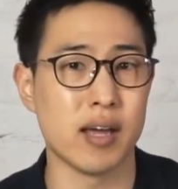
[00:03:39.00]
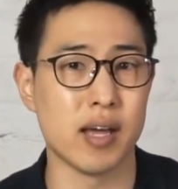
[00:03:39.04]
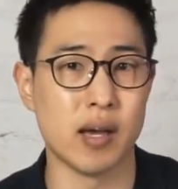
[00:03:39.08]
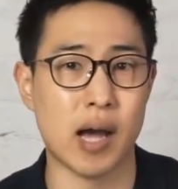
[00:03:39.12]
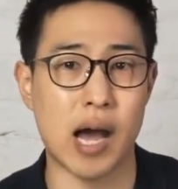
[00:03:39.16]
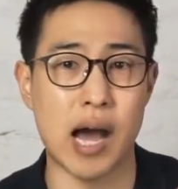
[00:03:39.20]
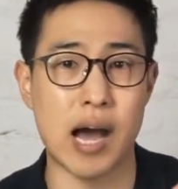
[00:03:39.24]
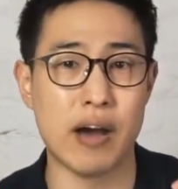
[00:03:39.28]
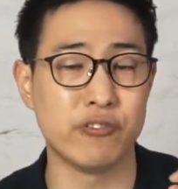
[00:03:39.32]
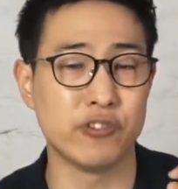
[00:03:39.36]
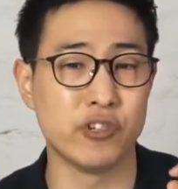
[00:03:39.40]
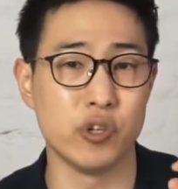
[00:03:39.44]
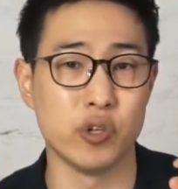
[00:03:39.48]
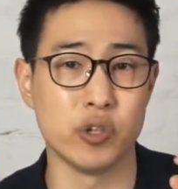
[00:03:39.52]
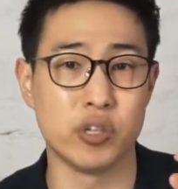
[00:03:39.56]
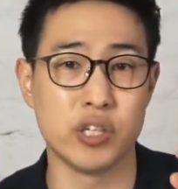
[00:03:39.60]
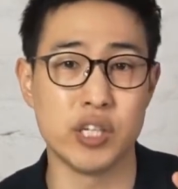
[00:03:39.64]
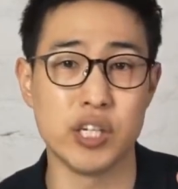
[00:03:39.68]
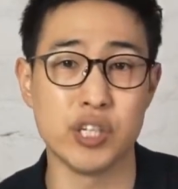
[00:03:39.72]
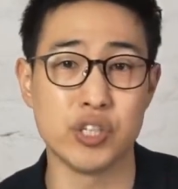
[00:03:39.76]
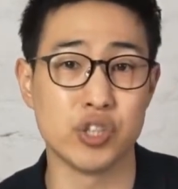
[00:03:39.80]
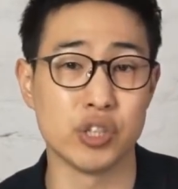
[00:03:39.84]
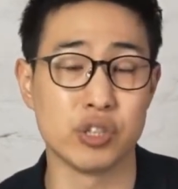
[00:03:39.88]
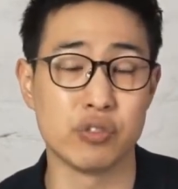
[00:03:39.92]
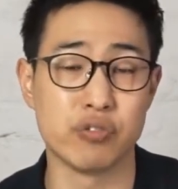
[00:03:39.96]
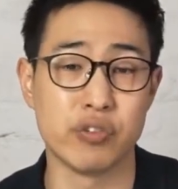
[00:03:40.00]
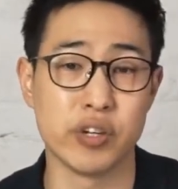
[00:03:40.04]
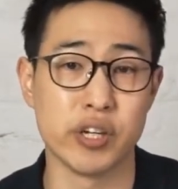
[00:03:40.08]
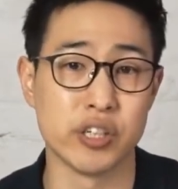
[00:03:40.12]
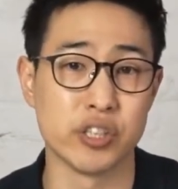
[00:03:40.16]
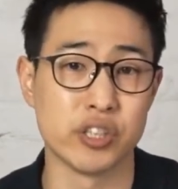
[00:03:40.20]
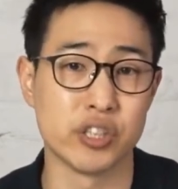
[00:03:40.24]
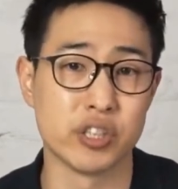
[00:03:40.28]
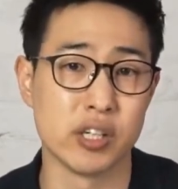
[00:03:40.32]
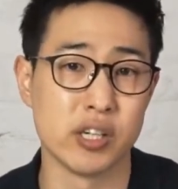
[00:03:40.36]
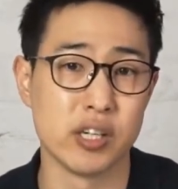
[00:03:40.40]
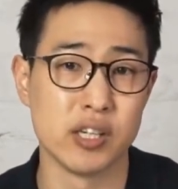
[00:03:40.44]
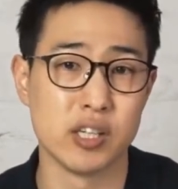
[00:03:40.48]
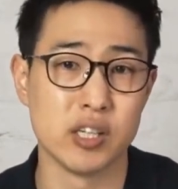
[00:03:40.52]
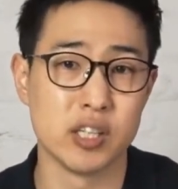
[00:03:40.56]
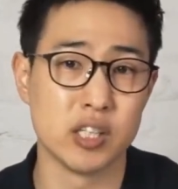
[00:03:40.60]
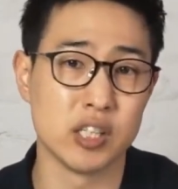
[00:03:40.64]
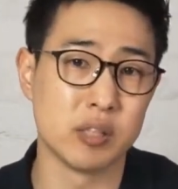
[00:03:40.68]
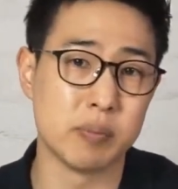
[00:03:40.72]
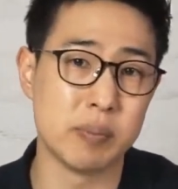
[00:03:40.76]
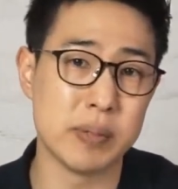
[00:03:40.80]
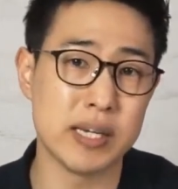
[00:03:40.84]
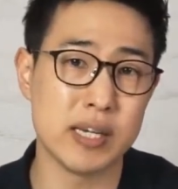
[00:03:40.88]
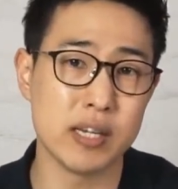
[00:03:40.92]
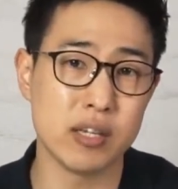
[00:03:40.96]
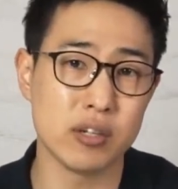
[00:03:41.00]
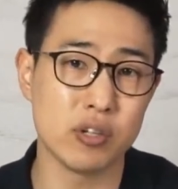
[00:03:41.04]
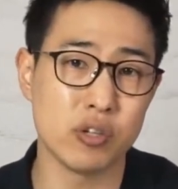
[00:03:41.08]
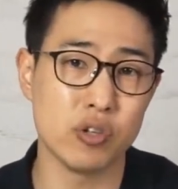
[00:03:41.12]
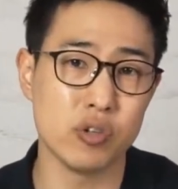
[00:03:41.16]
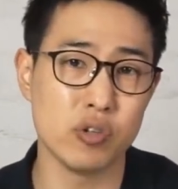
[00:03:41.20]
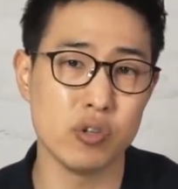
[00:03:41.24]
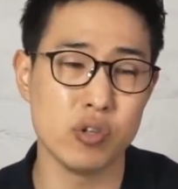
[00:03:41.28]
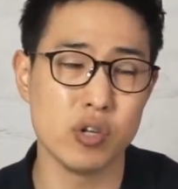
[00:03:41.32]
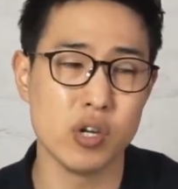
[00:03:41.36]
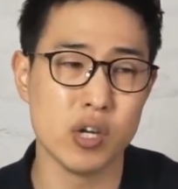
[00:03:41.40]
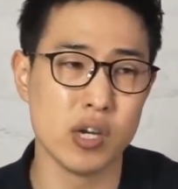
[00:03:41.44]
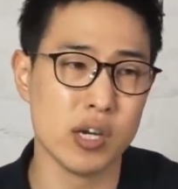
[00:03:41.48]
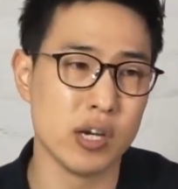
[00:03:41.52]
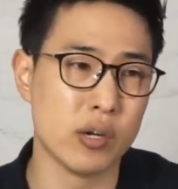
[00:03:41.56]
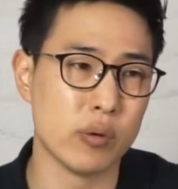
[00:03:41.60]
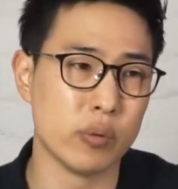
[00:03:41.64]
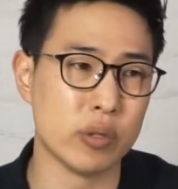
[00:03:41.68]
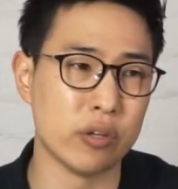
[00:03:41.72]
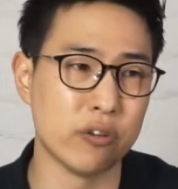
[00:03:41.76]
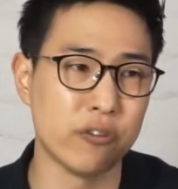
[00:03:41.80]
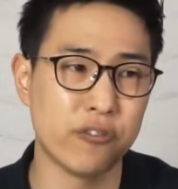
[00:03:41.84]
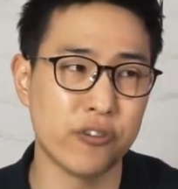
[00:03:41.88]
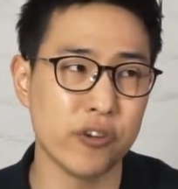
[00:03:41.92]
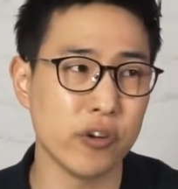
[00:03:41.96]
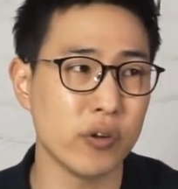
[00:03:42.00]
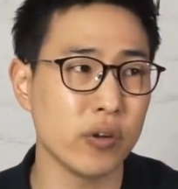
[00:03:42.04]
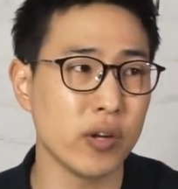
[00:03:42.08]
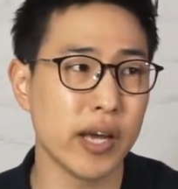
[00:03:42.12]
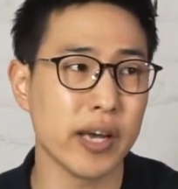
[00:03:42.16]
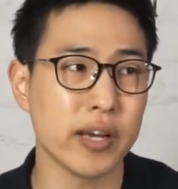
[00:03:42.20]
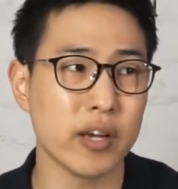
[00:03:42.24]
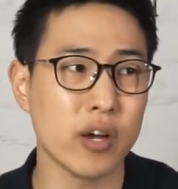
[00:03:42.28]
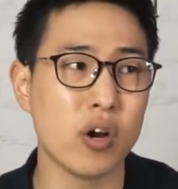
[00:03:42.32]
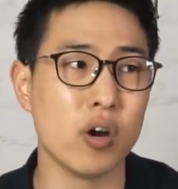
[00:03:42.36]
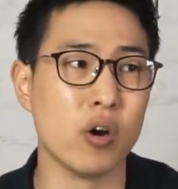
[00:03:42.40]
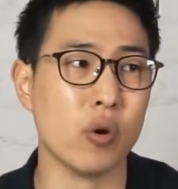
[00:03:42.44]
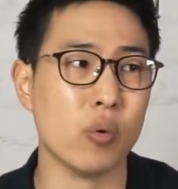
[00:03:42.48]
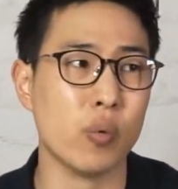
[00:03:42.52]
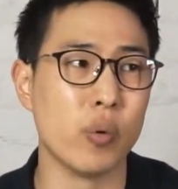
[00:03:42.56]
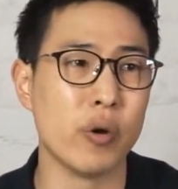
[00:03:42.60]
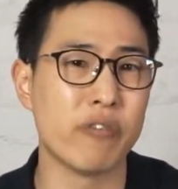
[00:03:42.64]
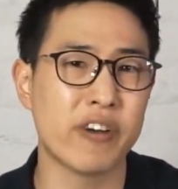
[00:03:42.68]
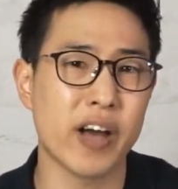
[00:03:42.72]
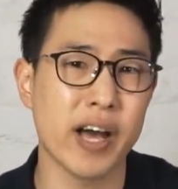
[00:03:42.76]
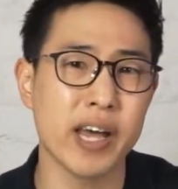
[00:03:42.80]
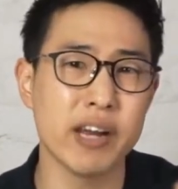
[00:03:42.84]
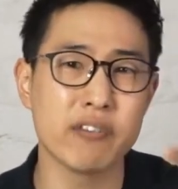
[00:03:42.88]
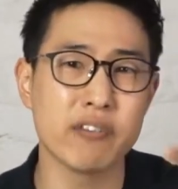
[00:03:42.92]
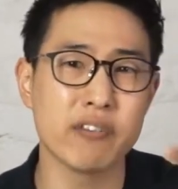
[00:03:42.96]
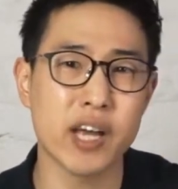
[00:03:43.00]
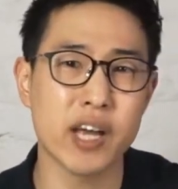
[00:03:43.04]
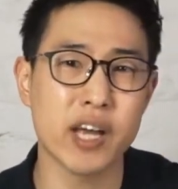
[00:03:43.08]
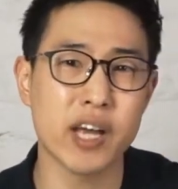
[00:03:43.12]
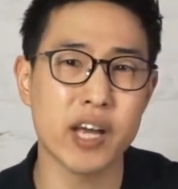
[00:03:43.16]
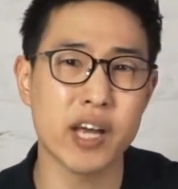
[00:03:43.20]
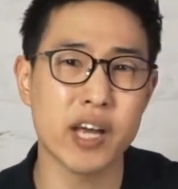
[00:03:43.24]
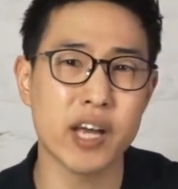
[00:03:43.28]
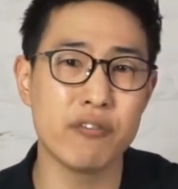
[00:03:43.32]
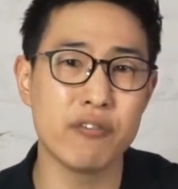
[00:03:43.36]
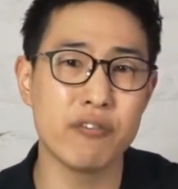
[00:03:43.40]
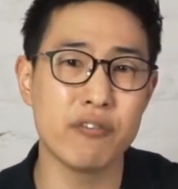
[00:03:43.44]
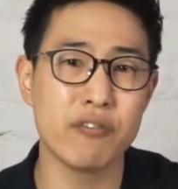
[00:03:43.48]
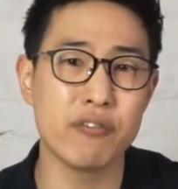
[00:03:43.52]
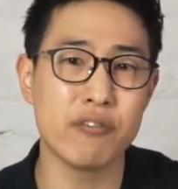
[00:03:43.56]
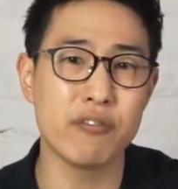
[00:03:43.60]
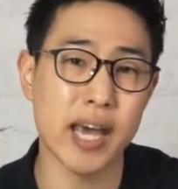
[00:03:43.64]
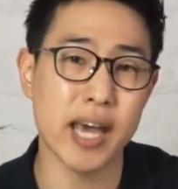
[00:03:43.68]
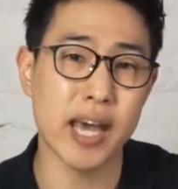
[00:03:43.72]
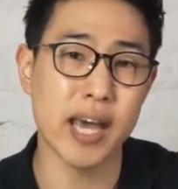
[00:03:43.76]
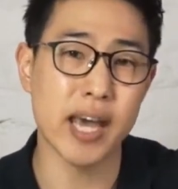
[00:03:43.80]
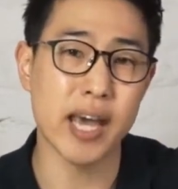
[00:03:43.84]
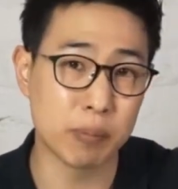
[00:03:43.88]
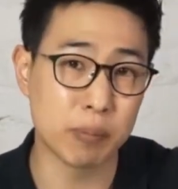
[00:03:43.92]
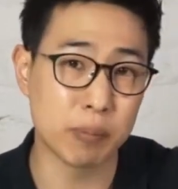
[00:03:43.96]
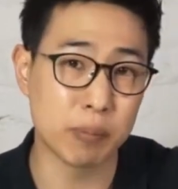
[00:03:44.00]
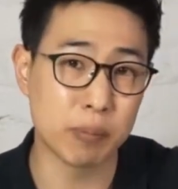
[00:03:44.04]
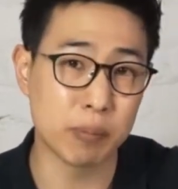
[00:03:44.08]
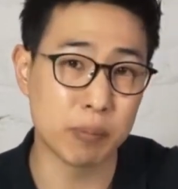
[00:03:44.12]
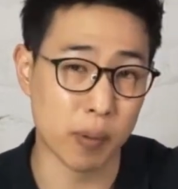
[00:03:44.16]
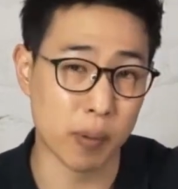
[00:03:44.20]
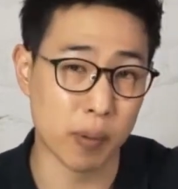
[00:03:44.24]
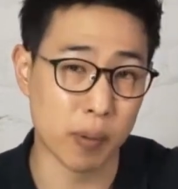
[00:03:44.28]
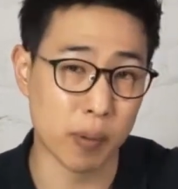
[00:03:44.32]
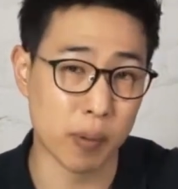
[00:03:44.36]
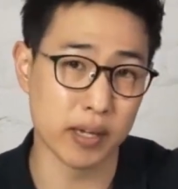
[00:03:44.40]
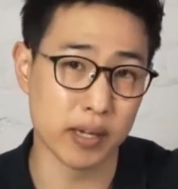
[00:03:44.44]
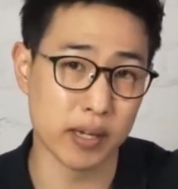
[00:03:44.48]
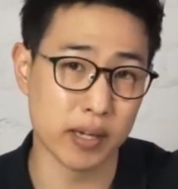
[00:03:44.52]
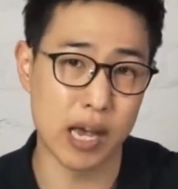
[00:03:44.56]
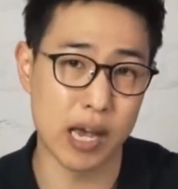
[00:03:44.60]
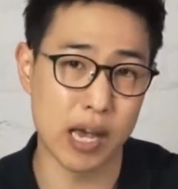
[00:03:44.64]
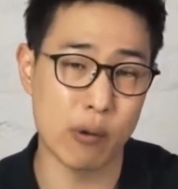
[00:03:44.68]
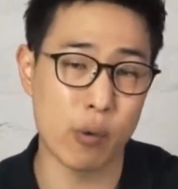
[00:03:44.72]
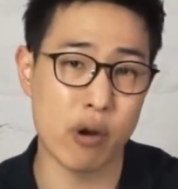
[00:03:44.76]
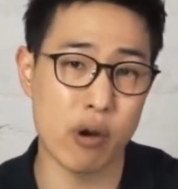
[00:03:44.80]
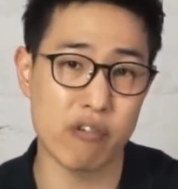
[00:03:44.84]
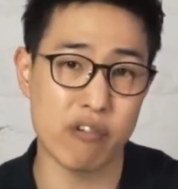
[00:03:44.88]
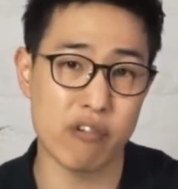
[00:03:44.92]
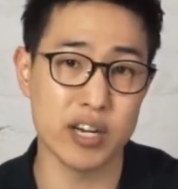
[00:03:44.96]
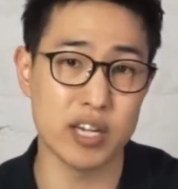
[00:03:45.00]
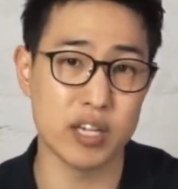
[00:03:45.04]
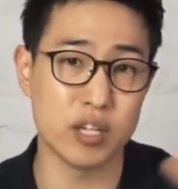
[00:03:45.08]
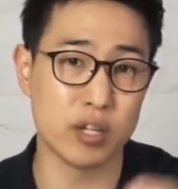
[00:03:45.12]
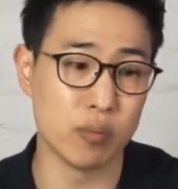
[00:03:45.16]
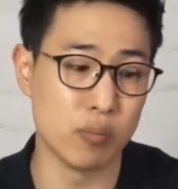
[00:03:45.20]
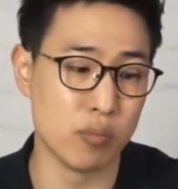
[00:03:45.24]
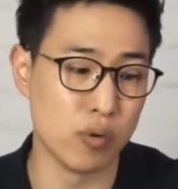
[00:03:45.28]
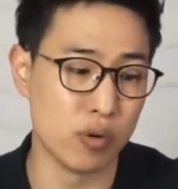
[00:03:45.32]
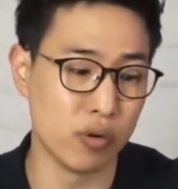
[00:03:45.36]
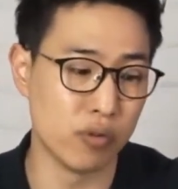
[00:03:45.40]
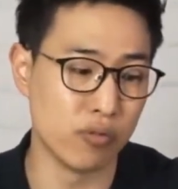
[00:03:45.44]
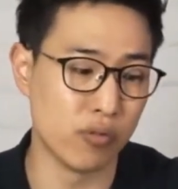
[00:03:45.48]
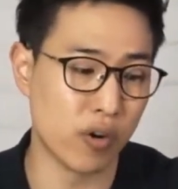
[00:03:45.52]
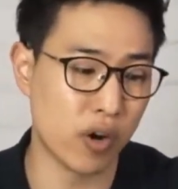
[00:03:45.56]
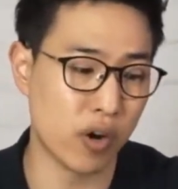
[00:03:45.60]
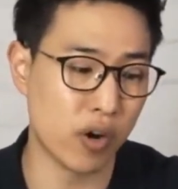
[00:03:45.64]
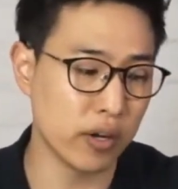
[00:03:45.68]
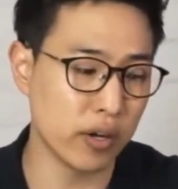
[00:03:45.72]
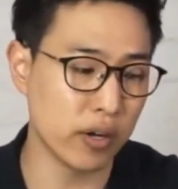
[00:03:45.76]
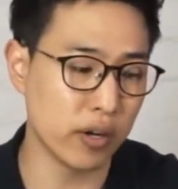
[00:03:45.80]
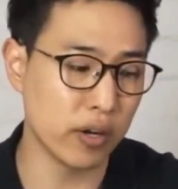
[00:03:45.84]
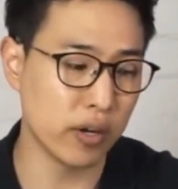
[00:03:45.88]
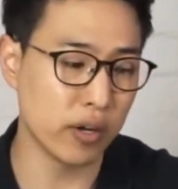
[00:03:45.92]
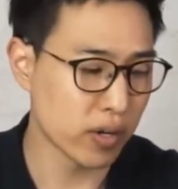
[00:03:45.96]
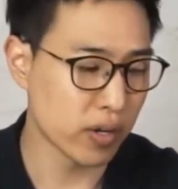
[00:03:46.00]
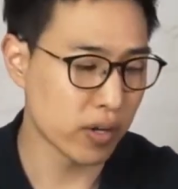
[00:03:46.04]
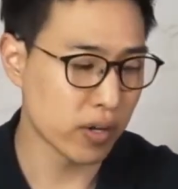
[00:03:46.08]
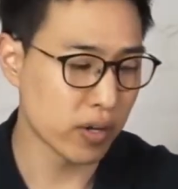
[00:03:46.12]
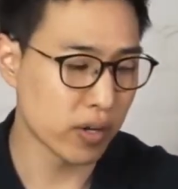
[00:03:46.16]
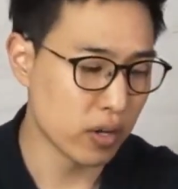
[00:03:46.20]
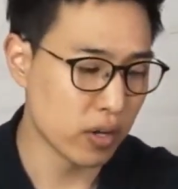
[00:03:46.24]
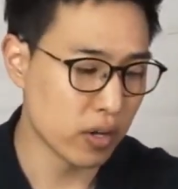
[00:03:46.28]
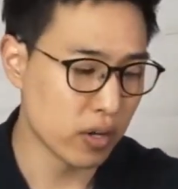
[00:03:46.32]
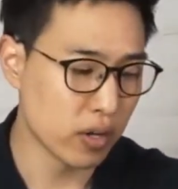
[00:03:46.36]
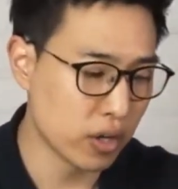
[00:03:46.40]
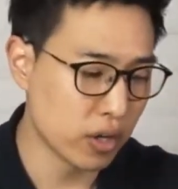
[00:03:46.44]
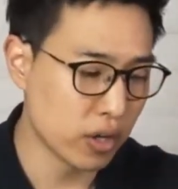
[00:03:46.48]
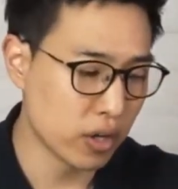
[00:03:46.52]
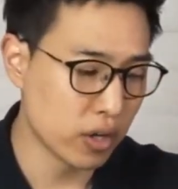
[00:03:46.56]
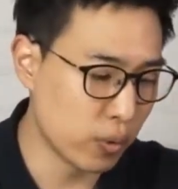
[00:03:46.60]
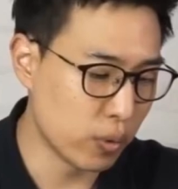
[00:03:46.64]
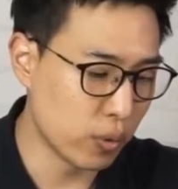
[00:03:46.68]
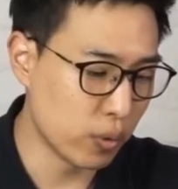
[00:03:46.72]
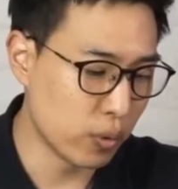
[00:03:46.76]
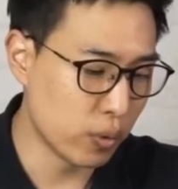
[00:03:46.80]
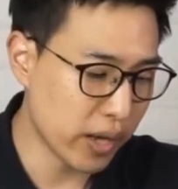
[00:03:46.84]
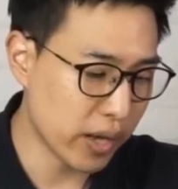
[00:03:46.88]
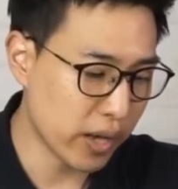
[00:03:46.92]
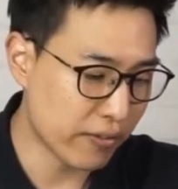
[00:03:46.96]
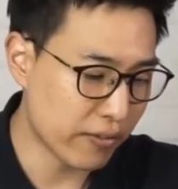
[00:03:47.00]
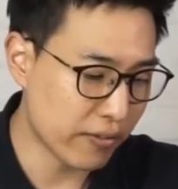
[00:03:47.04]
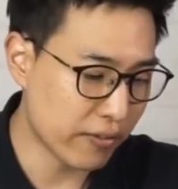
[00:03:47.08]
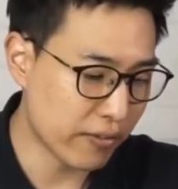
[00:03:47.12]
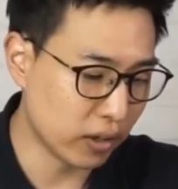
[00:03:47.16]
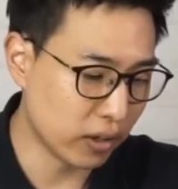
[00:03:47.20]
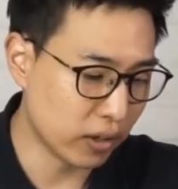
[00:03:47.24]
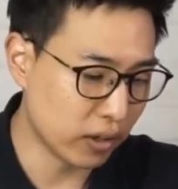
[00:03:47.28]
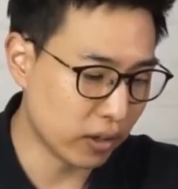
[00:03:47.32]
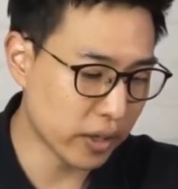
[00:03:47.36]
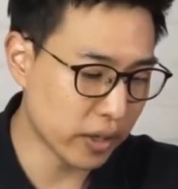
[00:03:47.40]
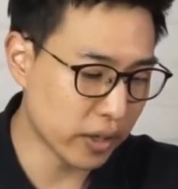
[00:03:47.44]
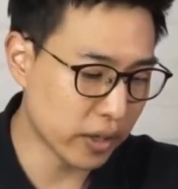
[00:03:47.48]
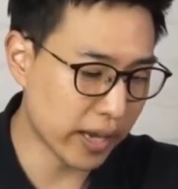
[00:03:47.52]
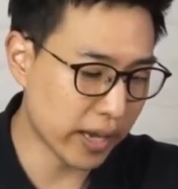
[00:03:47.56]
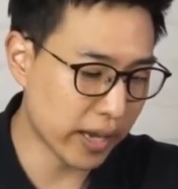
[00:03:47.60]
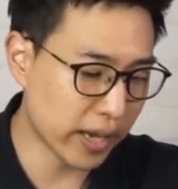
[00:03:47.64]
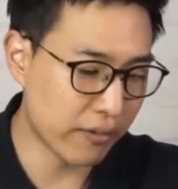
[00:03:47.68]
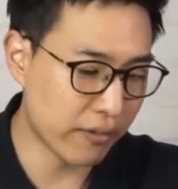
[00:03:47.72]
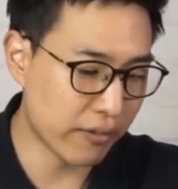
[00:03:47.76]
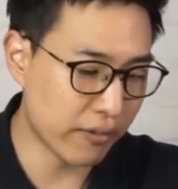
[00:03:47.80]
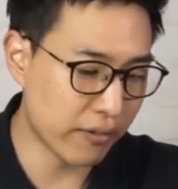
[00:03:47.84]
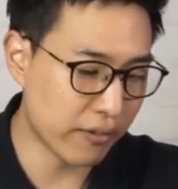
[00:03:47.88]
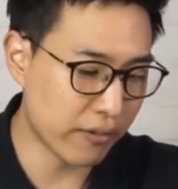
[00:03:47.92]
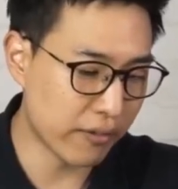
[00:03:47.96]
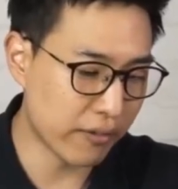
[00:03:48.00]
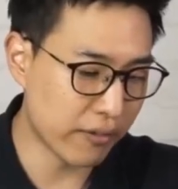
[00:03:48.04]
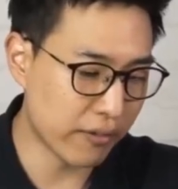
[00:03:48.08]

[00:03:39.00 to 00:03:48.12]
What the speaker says: after your teacher's finished speaking to you, when you feel like, oh, we've kind of covered that subtopic and we're ready to move on, you want to have a look at everything